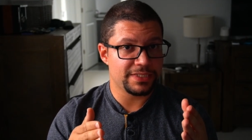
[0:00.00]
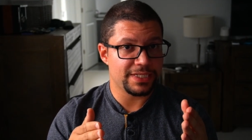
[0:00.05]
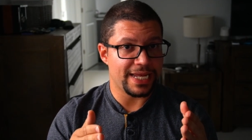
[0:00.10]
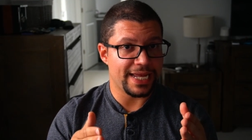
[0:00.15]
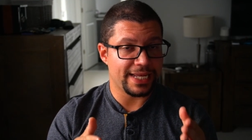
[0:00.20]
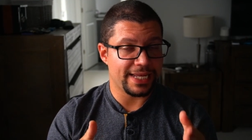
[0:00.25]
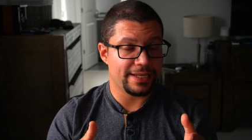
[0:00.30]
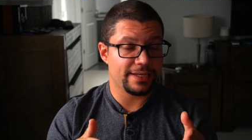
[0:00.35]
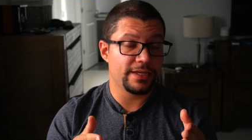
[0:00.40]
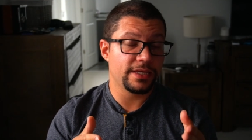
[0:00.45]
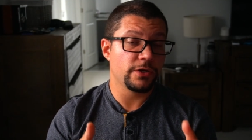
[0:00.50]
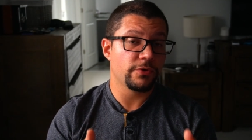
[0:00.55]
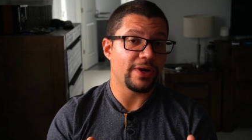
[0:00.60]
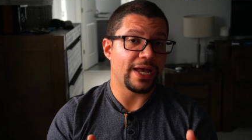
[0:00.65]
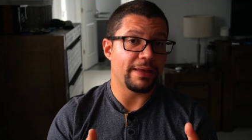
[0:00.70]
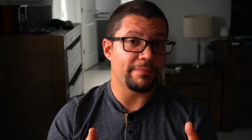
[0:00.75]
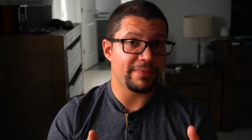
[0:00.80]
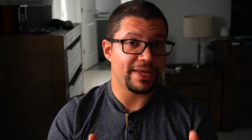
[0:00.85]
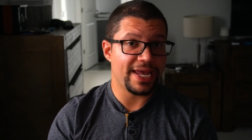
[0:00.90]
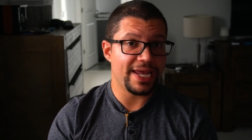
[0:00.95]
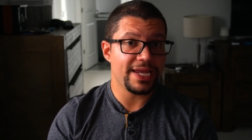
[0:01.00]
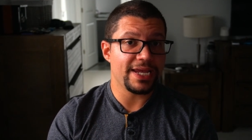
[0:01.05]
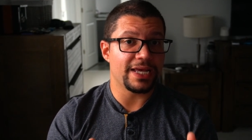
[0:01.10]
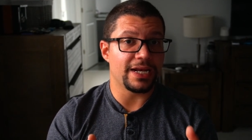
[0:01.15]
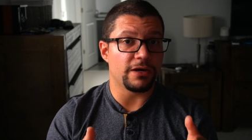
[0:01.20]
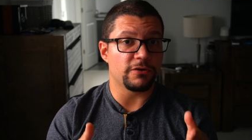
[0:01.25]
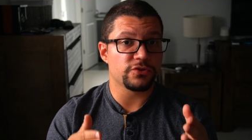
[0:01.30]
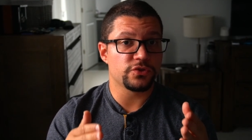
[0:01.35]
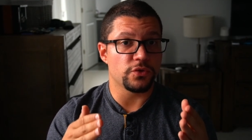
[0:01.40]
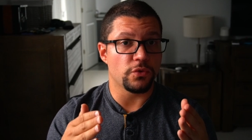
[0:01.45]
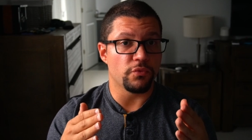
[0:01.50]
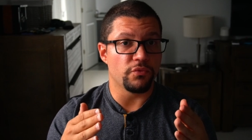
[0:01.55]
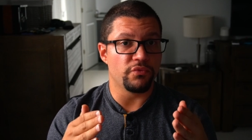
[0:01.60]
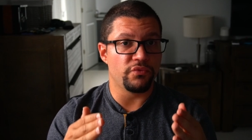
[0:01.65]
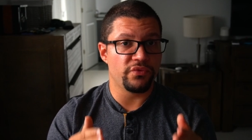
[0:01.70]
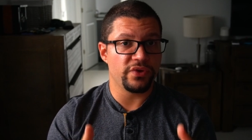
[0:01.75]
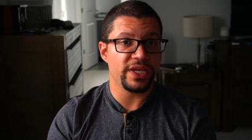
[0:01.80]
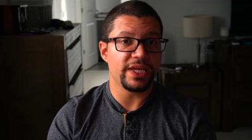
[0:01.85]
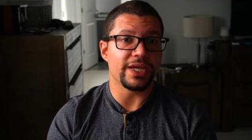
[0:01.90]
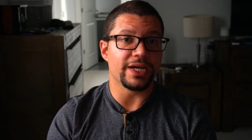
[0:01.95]
QMK and also
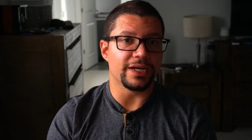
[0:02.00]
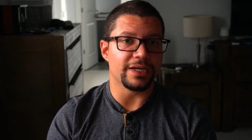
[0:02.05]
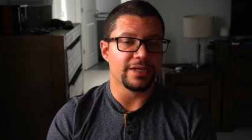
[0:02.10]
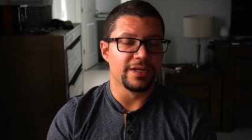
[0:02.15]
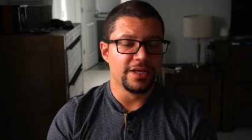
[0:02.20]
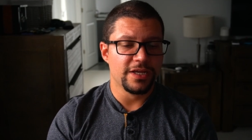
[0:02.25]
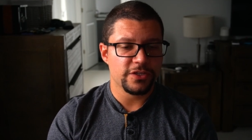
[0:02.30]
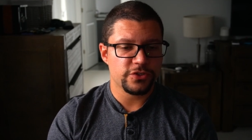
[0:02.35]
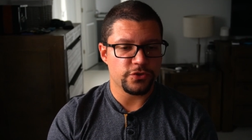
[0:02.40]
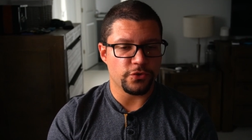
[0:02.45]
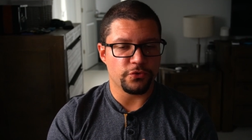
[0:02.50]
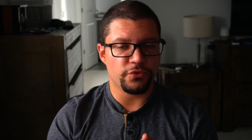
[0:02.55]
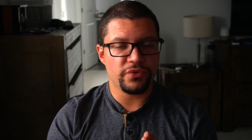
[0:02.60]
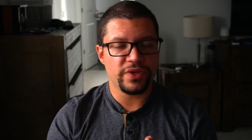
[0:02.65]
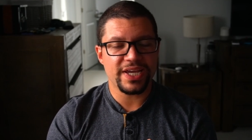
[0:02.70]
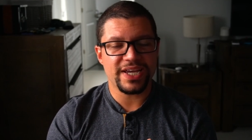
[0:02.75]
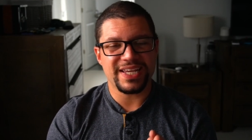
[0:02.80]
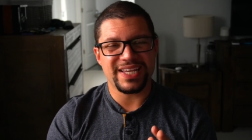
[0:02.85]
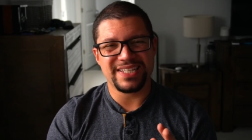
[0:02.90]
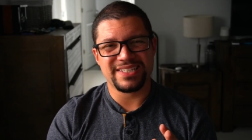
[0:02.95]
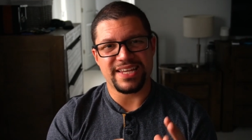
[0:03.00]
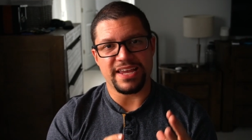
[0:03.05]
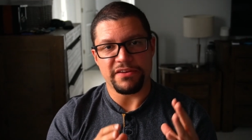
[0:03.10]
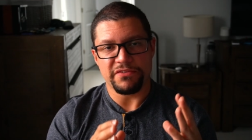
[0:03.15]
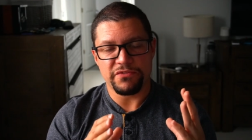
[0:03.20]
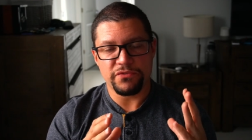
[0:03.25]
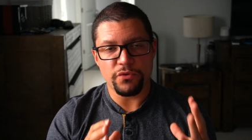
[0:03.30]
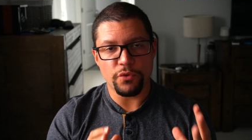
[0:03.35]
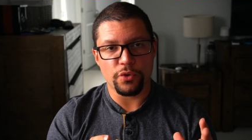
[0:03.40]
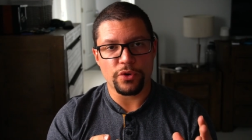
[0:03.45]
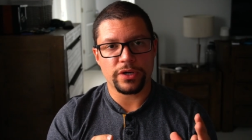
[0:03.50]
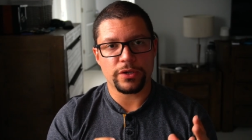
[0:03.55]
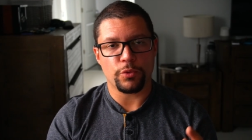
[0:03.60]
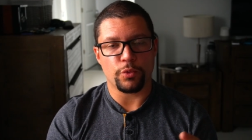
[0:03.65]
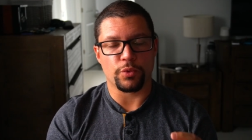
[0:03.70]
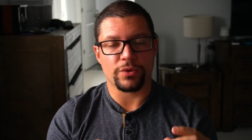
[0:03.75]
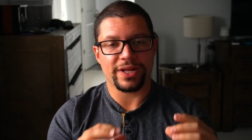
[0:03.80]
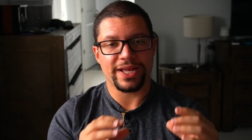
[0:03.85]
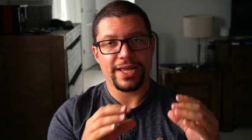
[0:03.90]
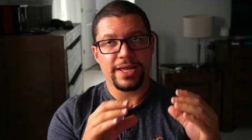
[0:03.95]
VIA. So VIA is a fork or
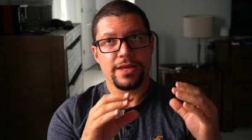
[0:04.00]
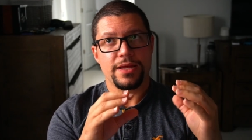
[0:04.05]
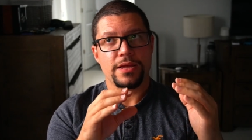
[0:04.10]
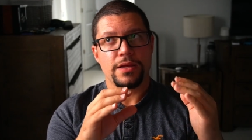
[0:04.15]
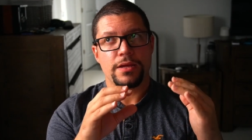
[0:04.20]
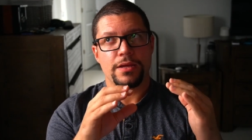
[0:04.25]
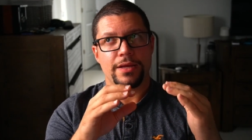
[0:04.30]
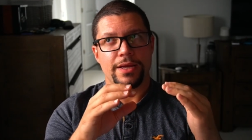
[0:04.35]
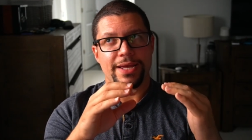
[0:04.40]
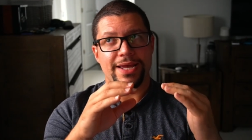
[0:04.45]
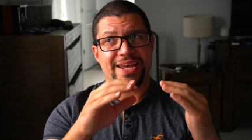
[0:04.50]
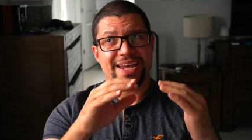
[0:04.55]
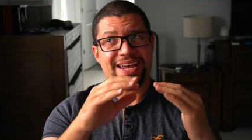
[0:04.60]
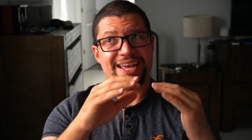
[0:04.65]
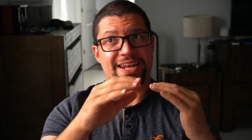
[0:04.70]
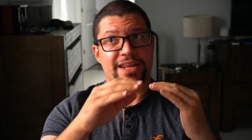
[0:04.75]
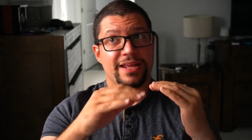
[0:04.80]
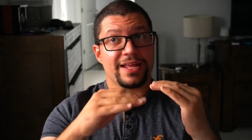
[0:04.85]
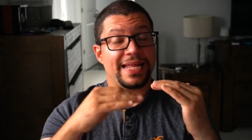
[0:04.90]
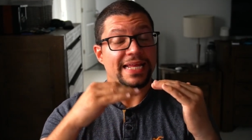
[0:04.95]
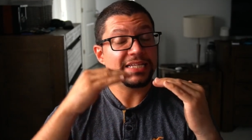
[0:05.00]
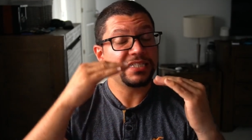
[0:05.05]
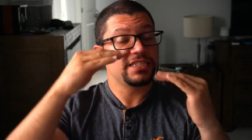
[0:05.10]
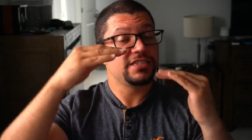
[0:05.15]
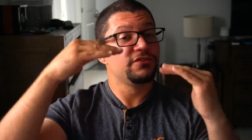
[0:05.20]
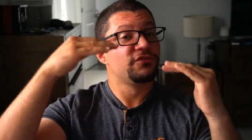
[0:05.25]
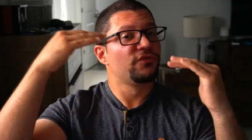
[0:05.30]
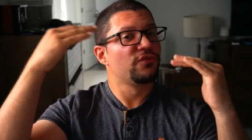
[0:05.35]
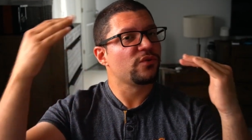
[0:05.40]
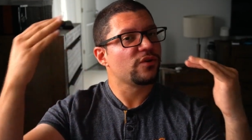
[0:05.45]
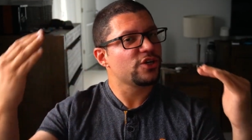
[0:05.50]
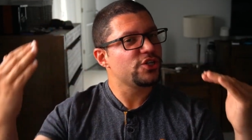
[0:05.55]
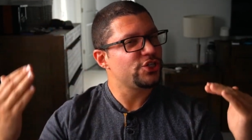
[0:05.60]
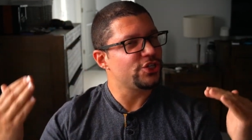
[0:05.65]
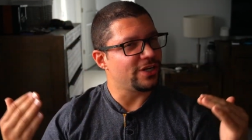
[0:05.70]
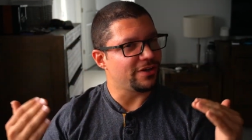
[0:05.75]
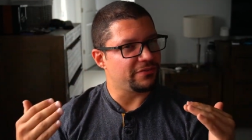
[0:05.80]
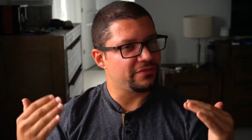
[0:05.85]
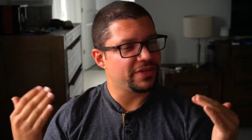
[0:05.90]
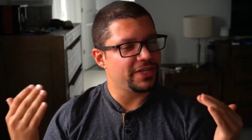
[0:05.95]
an enhanced version of
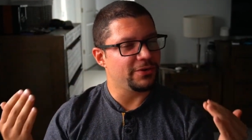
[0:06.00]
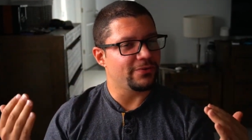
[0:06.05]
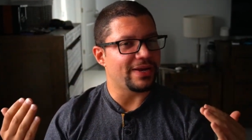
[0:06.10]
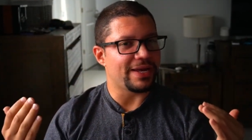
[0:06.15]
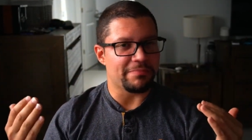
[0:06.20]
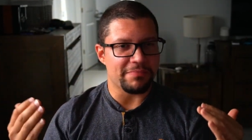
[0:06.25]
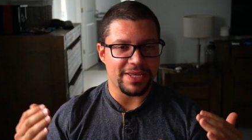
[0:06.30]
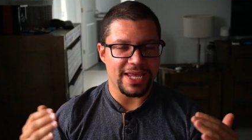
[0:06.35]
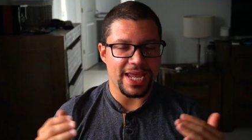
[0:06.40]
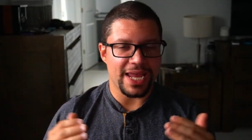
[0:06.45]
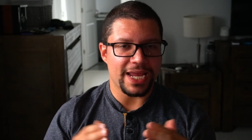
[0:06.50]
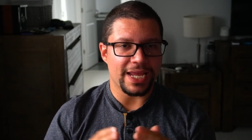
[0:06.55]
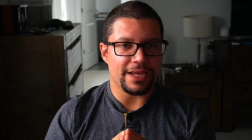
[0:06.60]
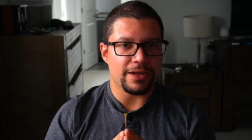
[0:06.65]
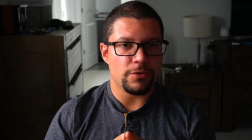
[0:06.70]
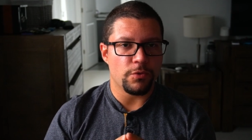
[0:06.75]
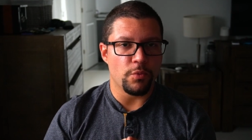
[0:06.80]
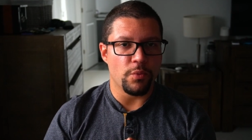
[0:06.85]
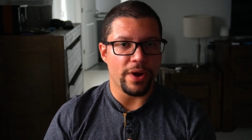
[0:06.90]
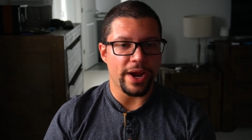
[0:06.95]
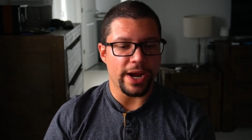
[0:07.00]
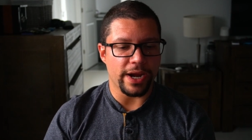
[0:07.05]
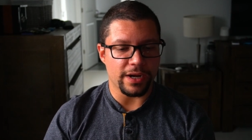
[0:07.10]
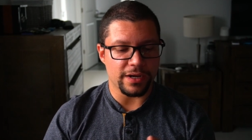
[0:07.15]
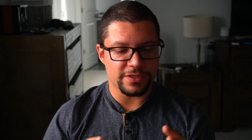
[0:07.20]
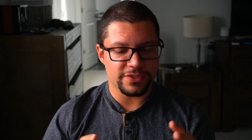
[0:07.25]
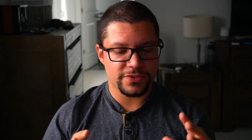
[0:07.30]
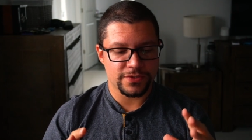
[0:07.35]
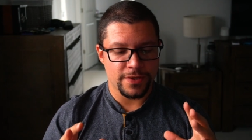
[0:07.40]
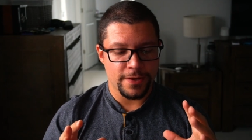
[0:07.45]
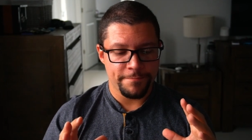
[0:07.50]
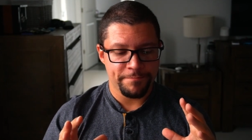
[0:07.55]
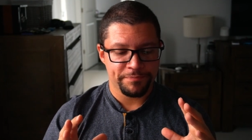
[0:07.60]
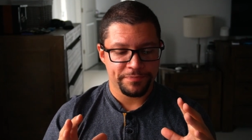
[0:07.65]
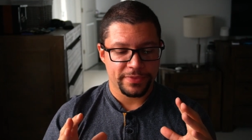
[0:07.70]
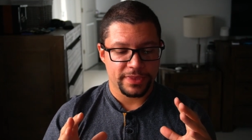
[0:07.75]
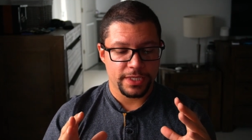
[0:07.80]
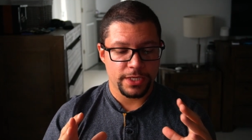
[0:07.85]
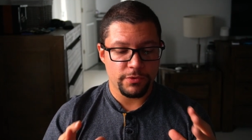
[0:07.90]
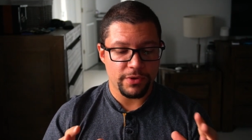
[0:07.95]
QMK, whereas
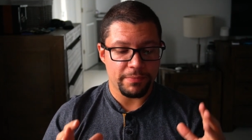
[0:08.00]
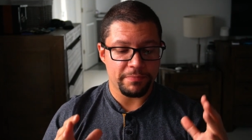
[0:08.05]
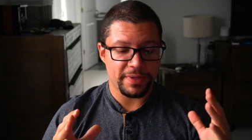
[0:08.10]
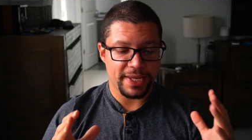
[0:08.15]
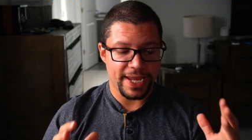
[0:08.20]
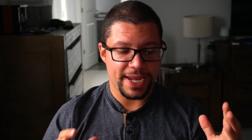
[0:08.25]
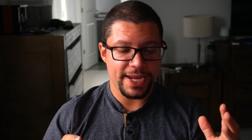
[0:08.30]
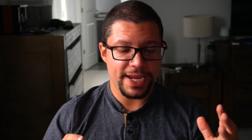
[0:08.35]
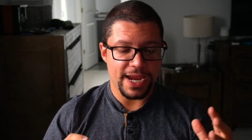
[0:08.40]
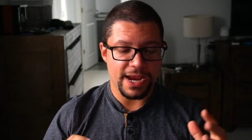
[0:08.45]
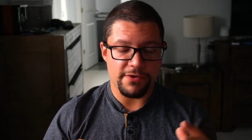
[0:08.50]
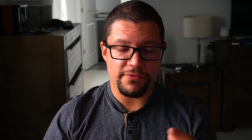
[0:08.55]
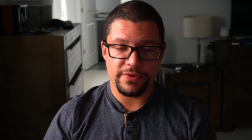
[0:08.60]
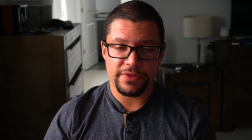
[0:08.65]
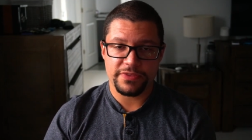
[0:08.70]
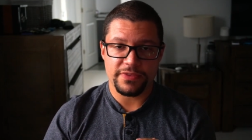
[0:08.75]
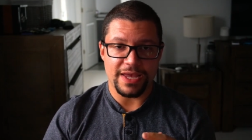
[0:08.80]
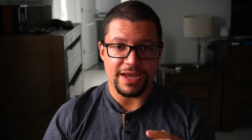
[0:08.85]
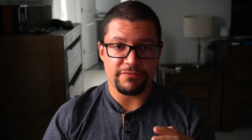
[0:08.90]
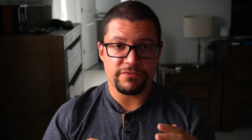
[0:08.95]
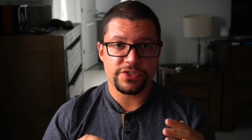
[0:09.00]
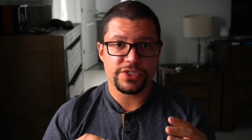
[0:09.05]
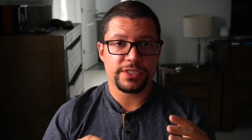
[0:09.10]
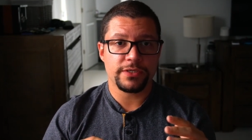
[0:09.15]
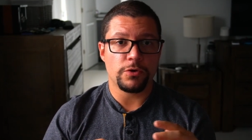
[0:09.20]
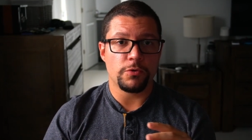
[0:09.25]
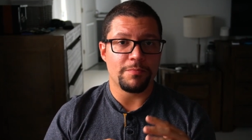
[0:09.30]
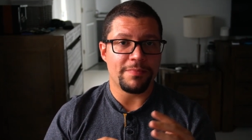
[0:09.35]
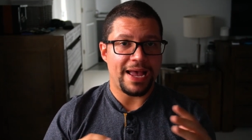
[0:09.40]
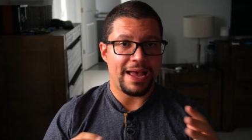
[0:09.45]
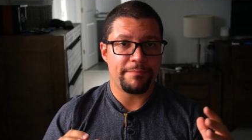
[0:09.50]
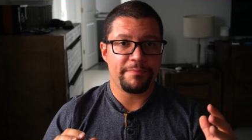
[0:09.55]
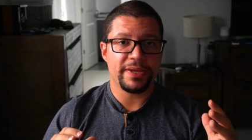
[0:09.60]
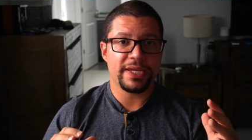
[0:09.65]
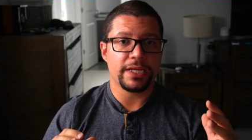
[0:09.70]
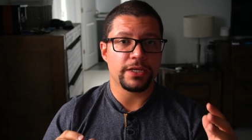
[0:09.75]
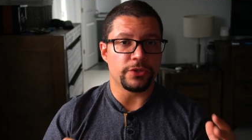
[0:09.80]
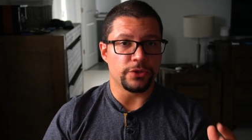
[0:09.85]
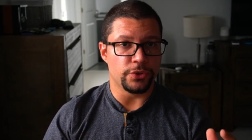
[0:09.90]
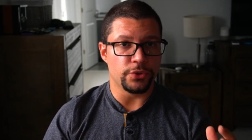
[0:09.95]
QMK, every every single mapping you
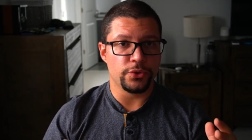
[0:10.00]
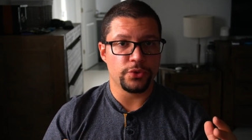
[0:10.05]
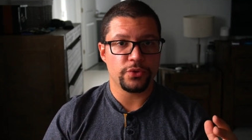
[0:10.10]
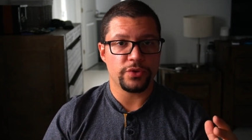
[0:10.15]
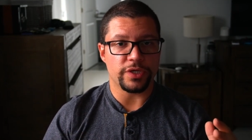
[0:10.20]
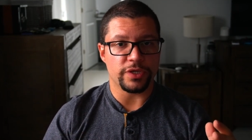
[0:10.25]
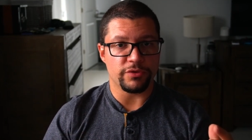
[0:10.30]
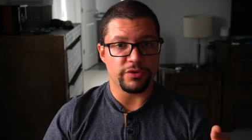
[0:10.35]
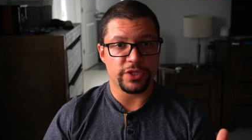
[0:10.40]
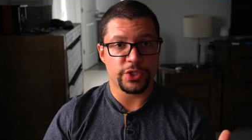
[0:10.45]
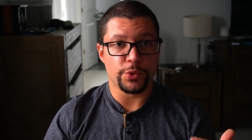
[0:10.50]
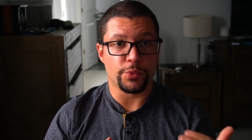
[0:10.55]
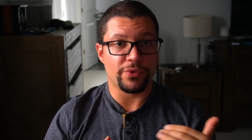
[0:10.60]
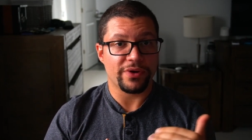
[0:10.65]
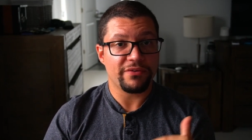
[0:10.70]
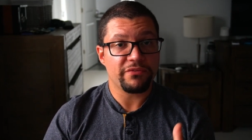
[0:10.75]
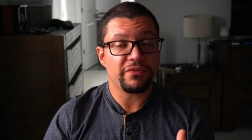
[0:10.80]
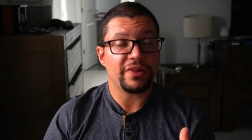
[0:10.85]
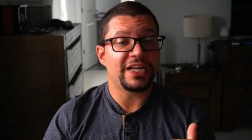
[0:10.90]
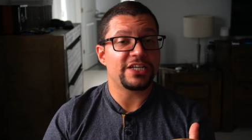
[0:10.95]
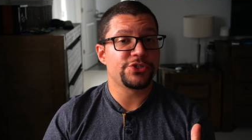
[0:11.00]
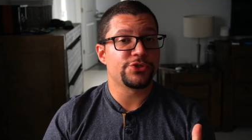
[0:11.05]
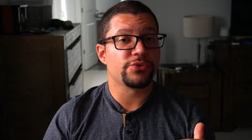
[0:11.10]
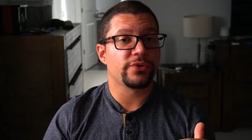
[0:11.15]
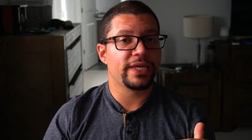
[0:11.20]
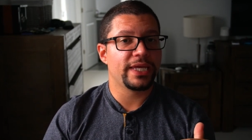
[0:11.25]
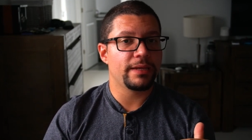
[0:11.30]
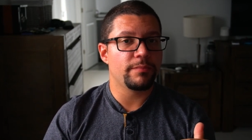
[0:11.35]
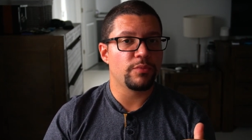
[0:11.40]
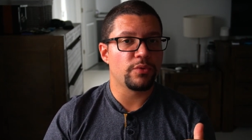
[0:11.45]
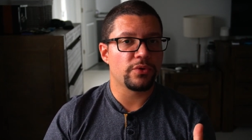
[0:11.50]
do, you need to reflash your keyboard.